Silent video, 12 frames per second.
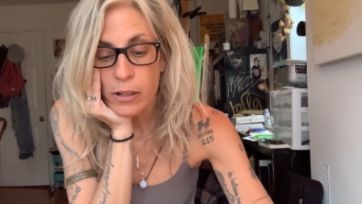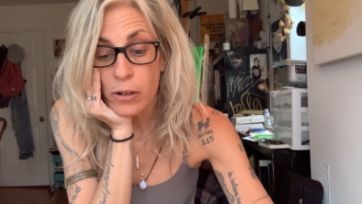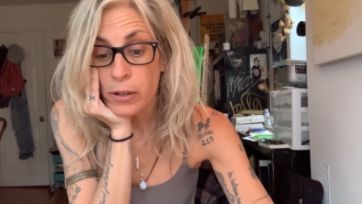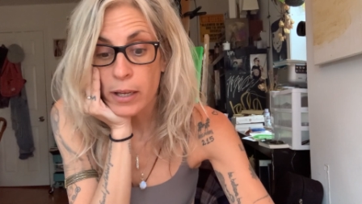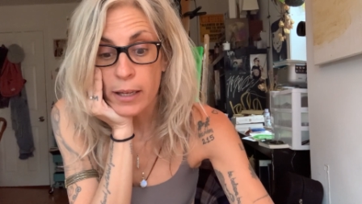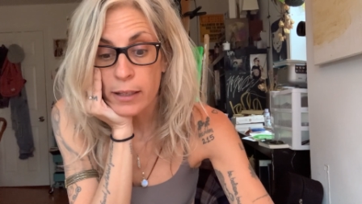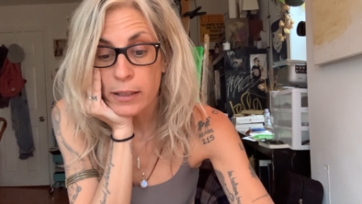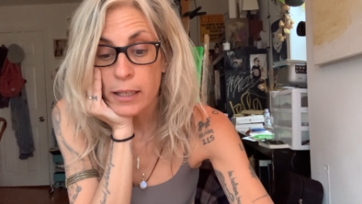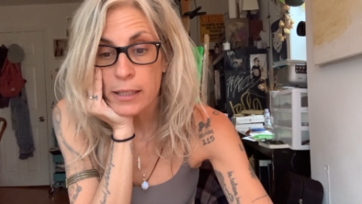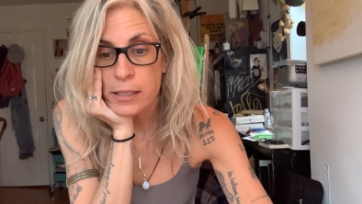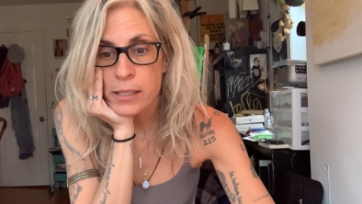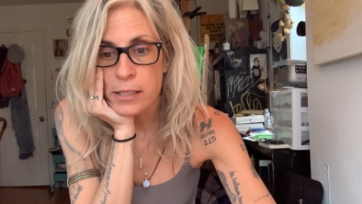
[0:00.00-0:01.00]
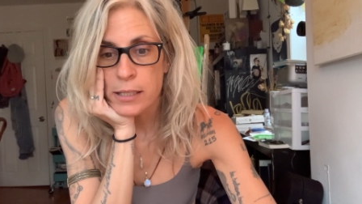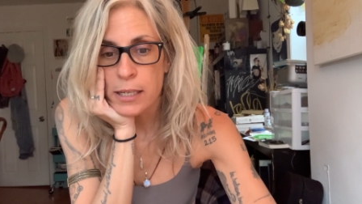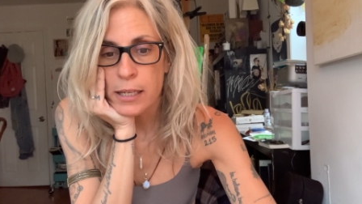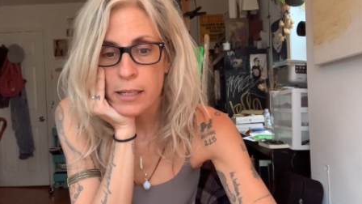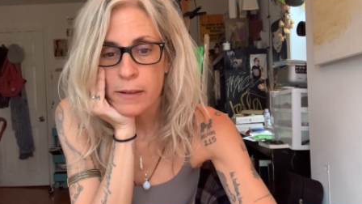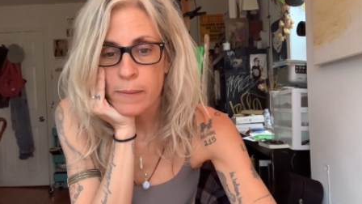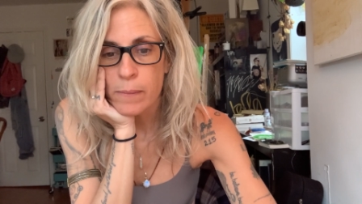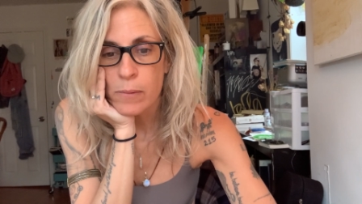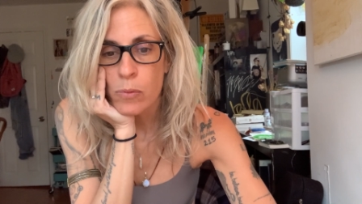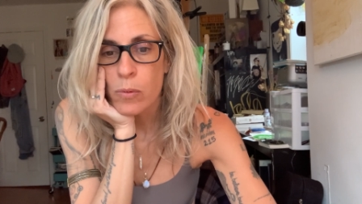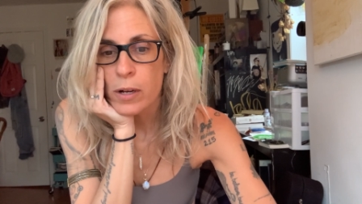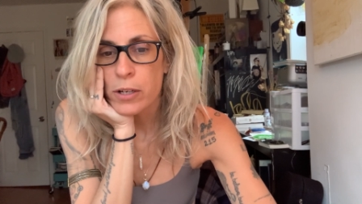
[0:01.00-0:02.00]
Okay, let's see
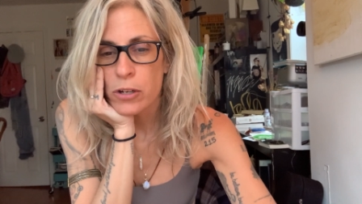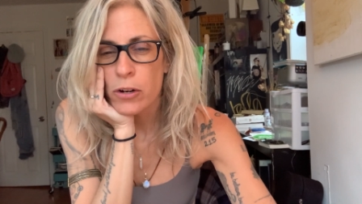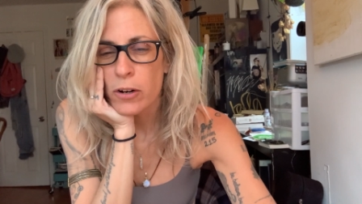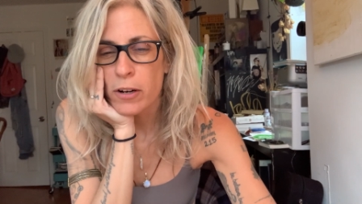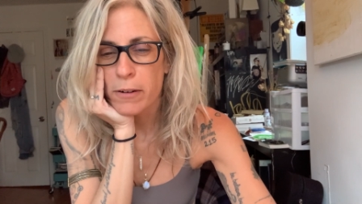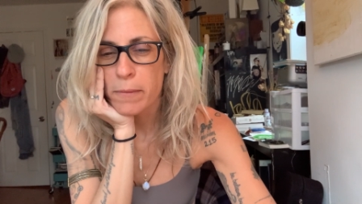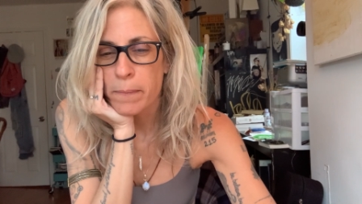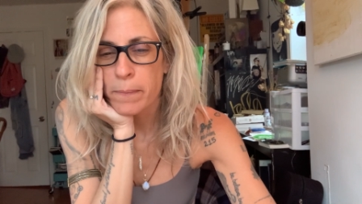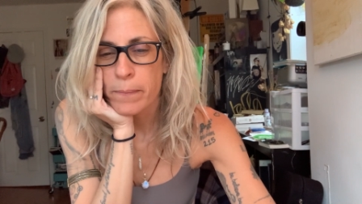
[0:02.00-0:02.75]
what your